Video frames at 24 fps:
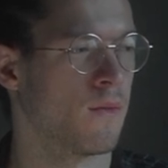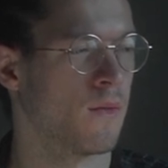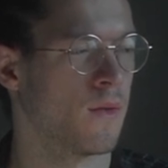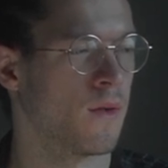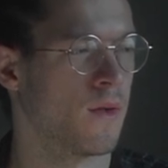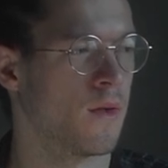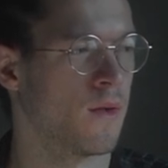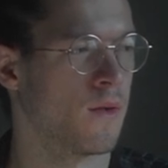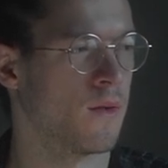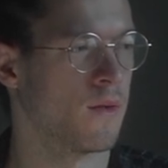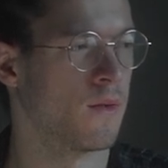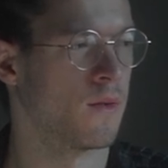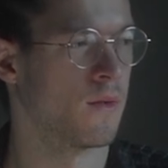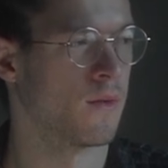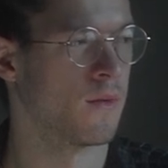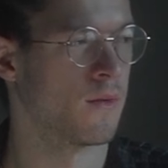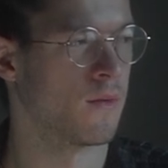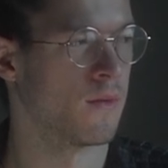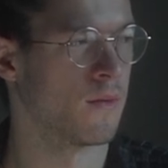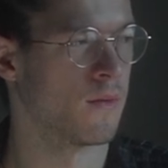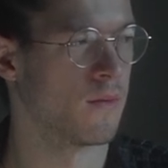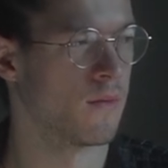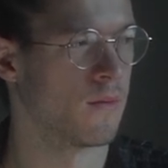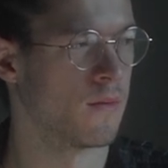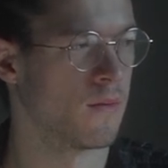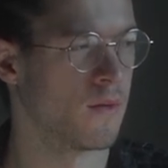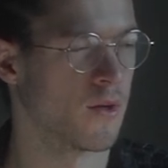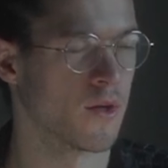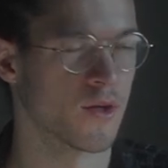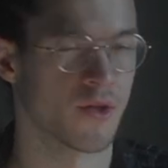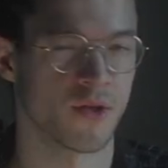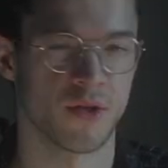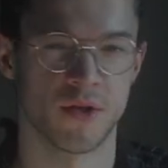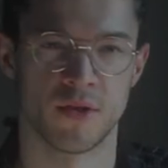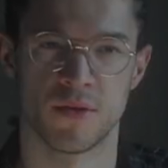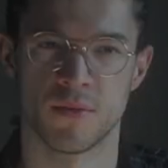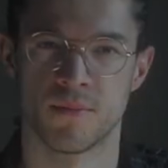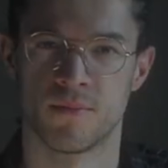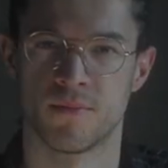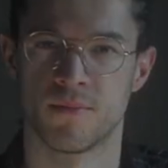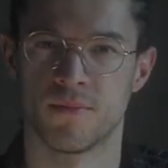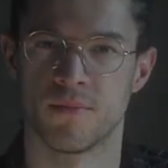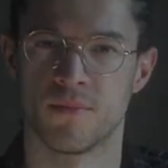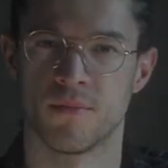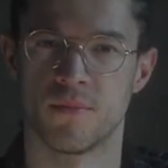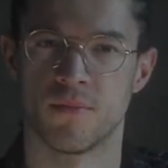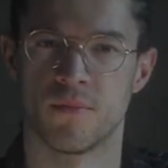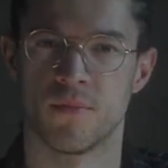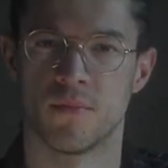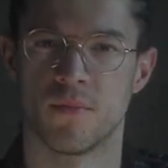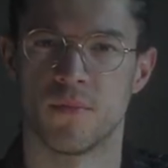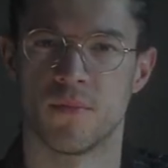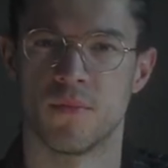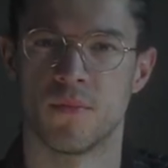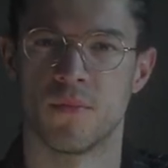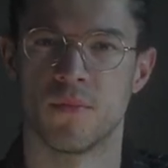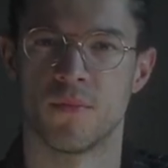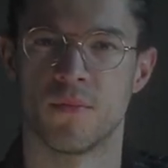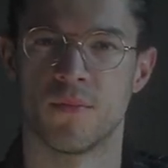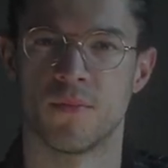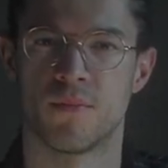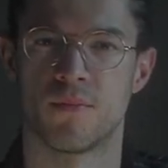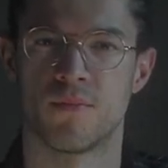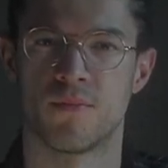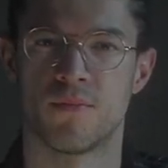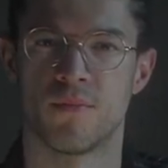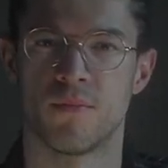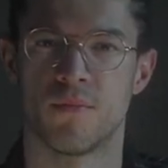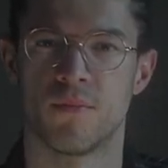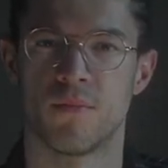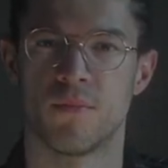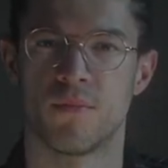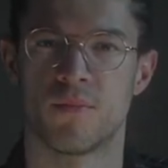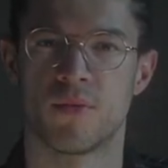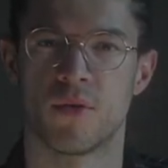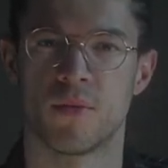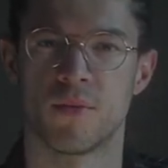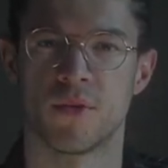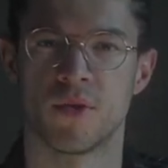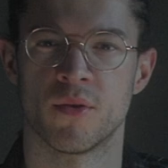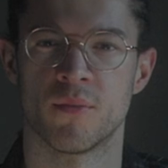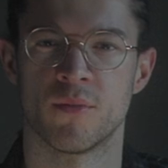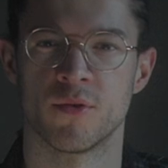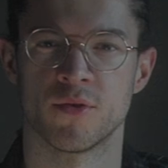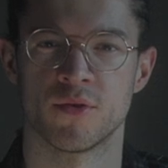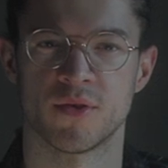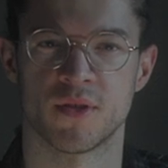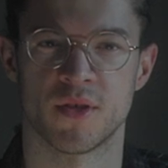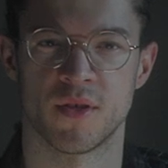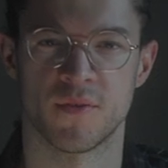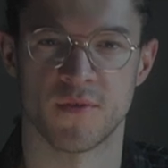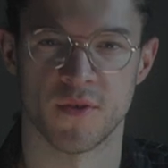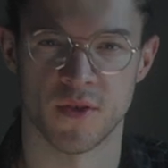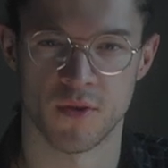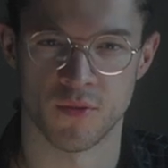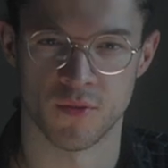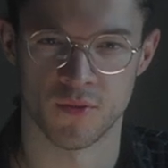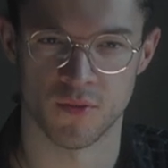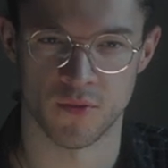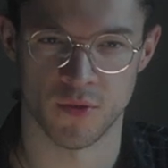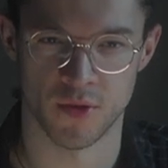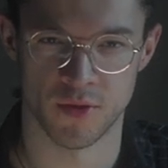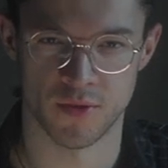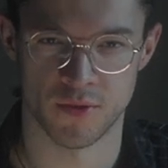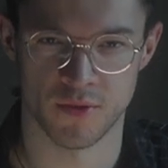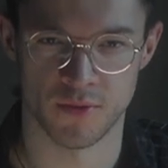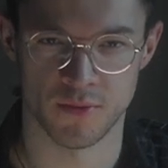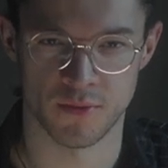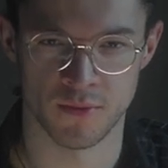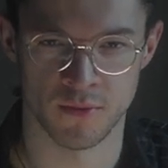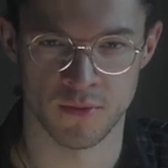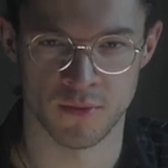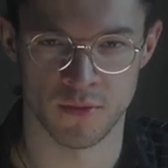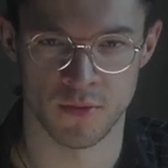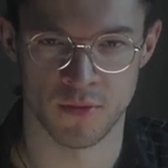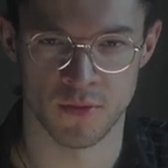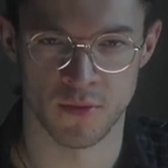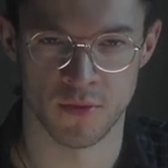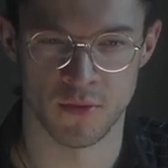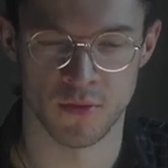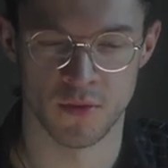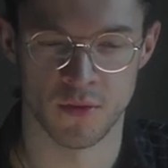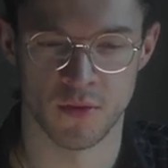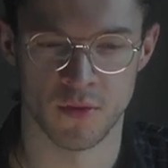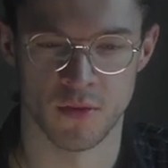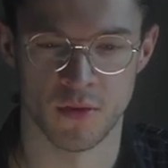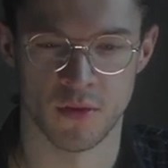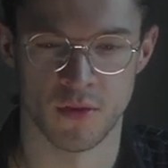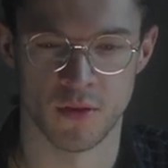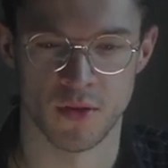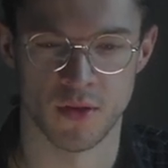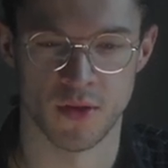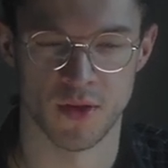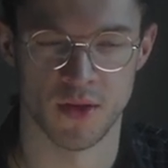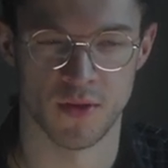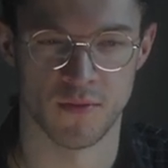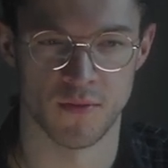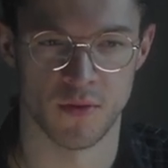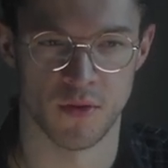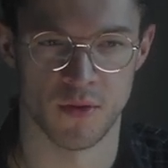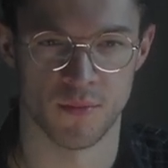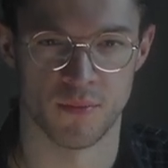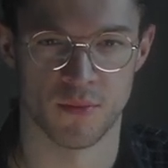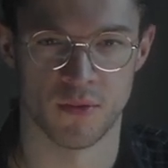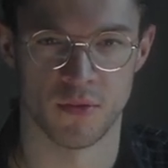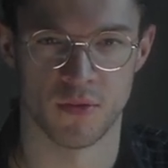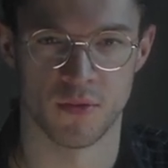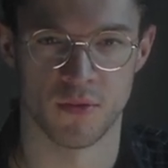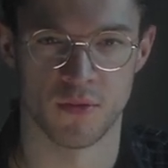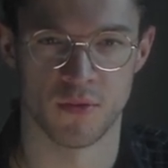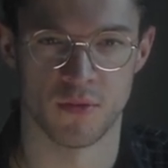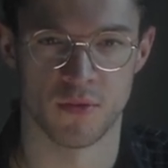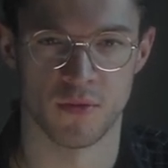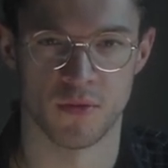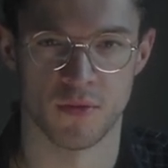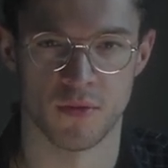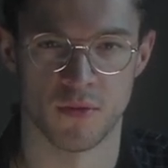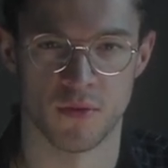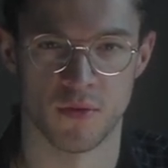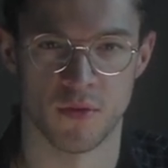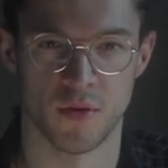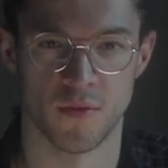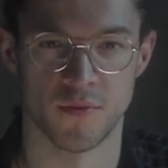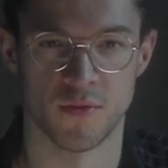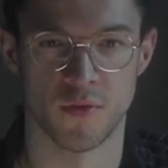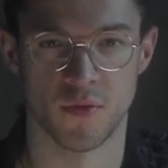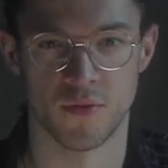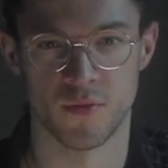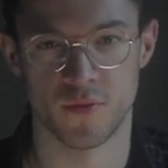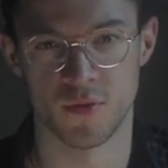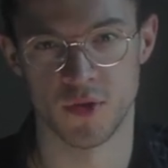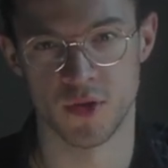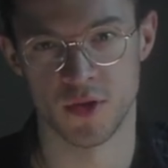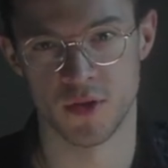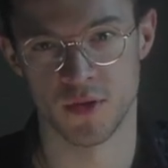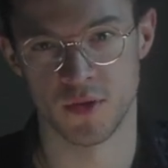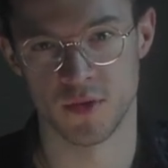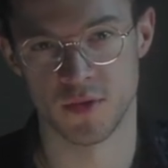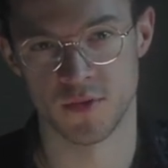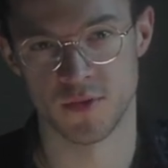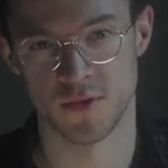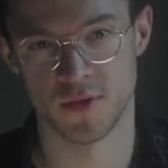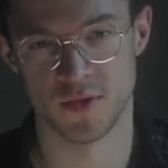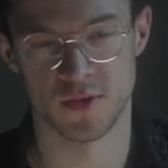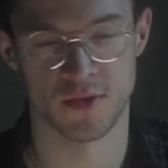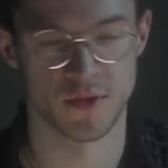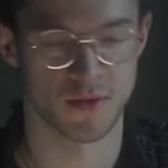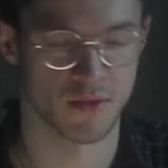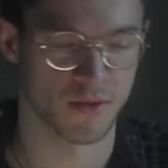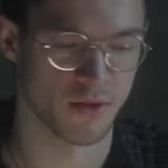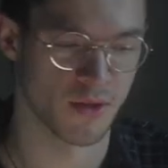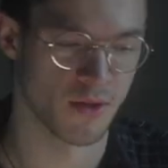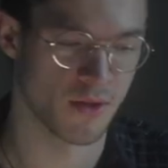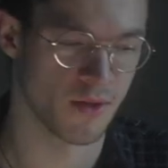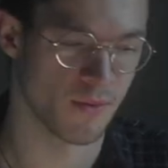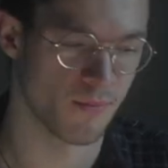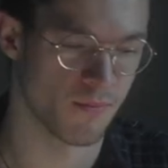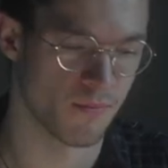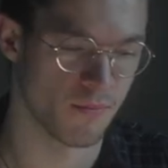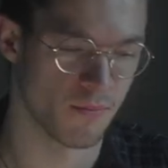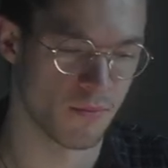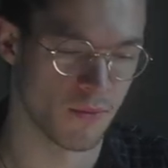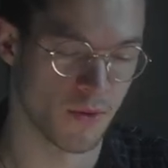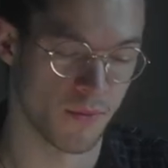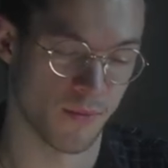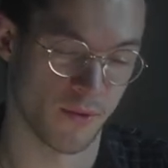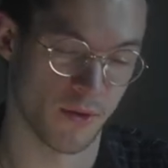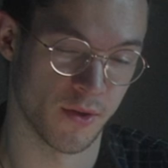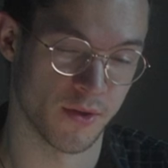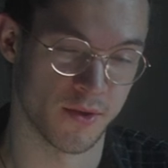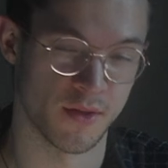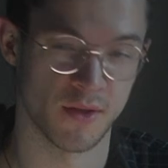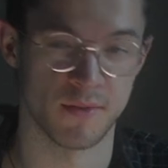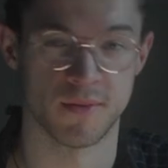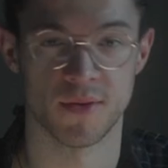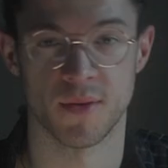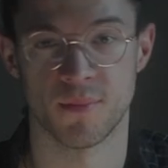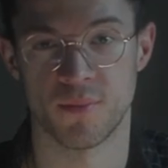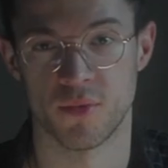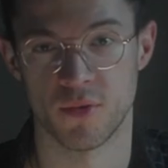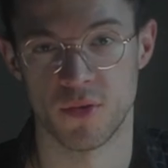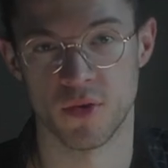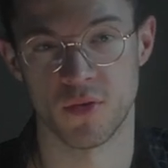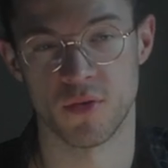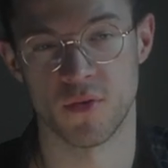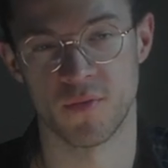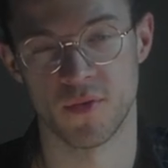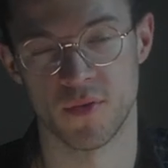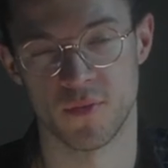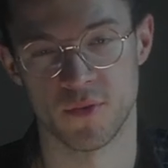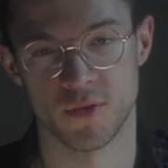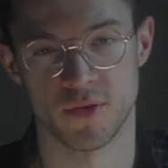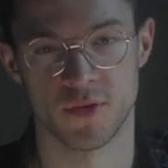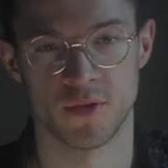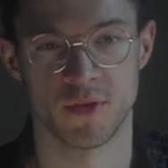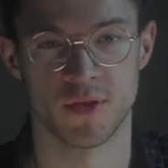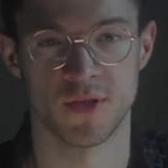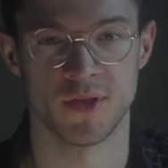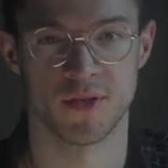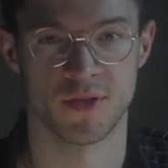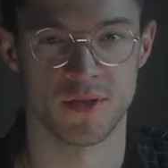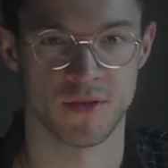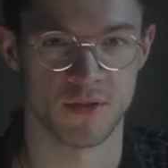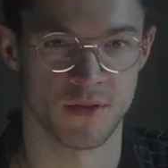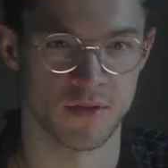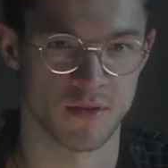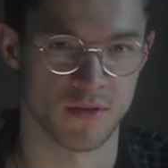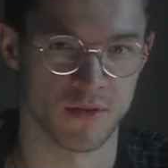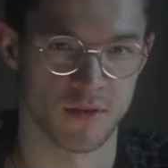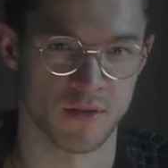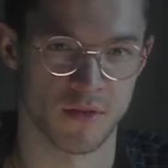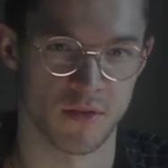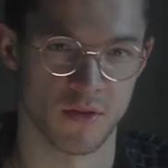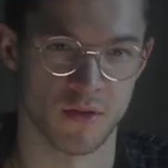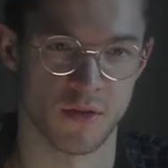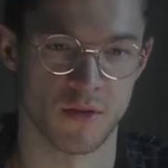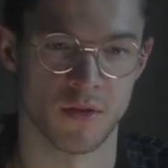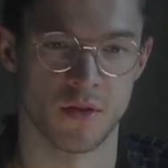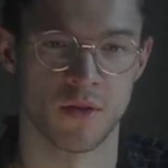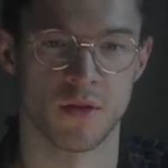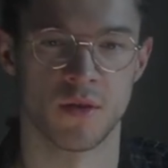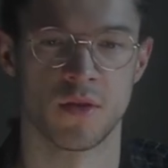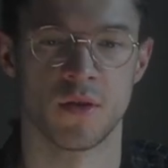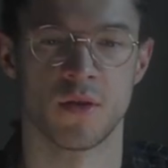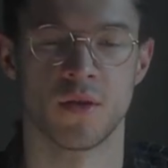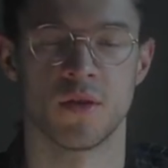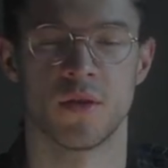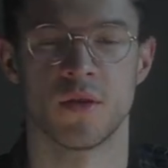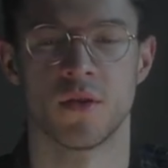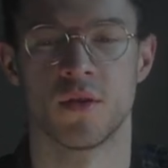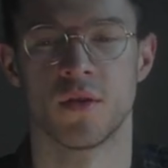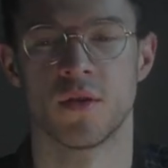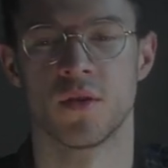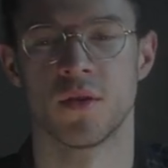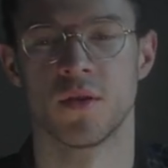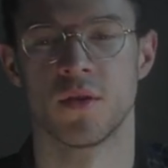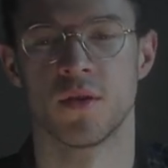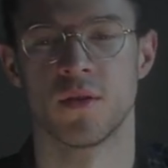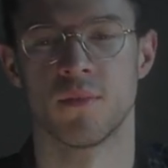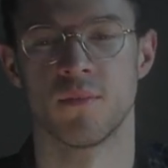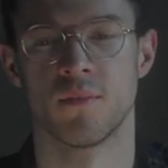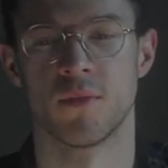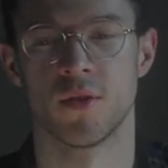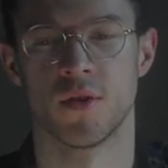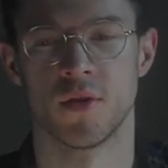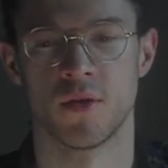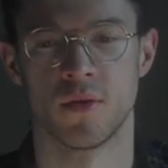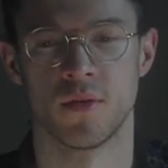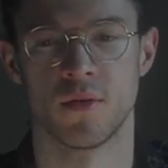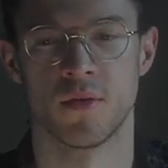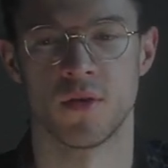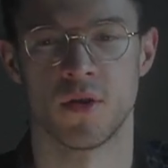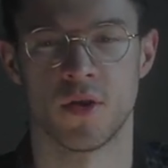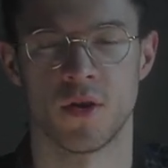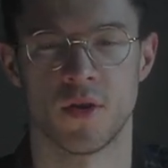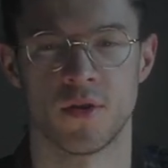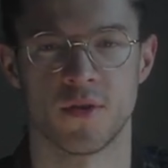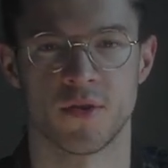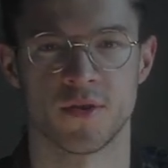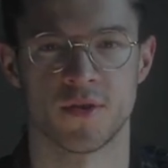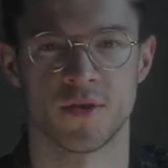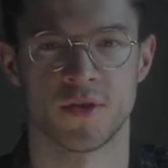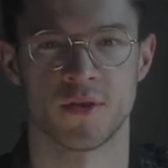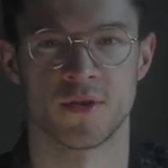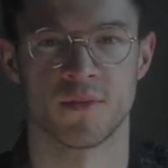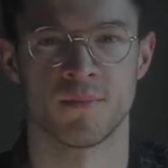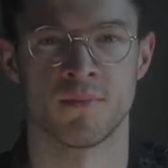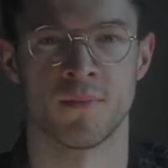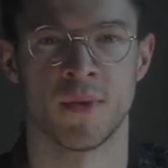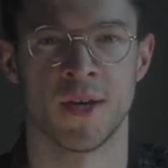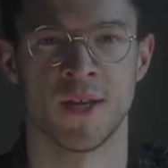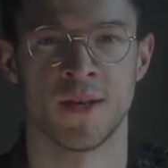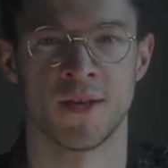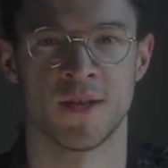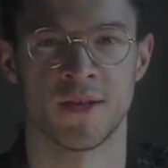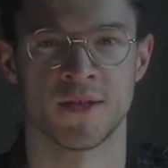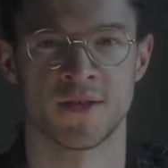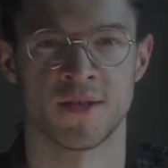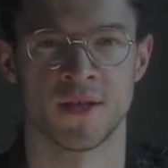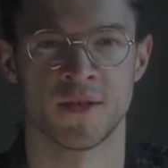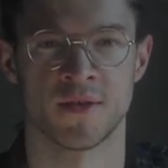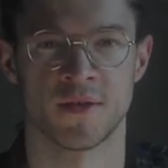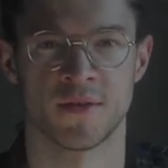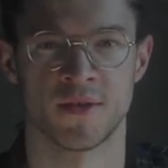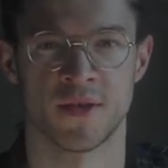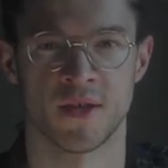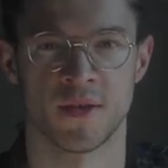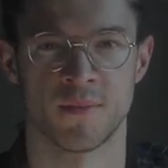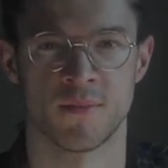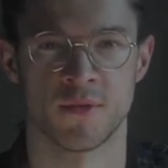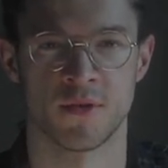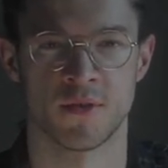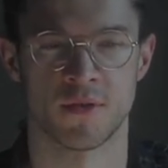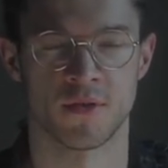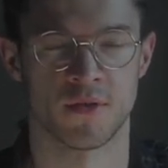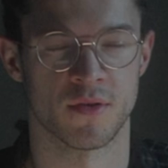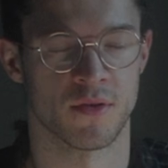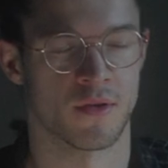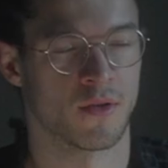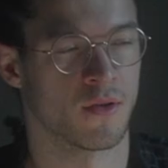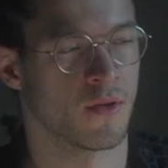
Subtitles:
And actually probably the most difficult one to give up of the three, since clearly, I mean, it seems that pornography was the easiest, but the hardest is mindless entertainment.